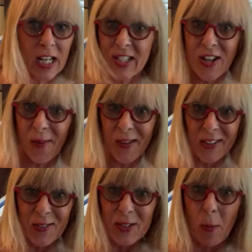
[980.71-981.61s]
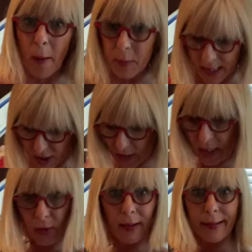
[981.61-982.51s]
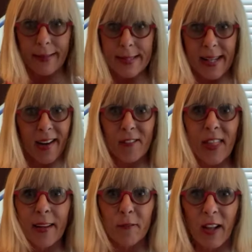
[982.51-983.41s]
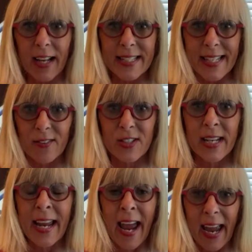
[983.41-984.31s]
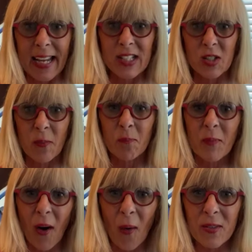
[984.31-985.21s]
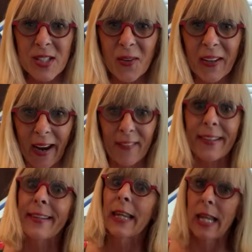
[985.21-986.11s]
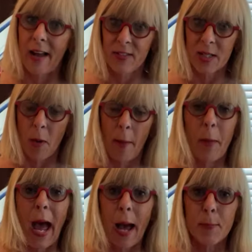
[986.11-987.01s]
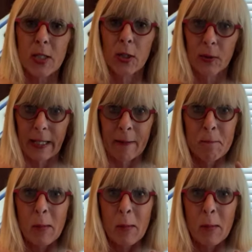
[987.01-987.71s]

It's not one of those mops that you can go like this and everything flies out. It's, oh, so Carolyn loves the mop, absolutely.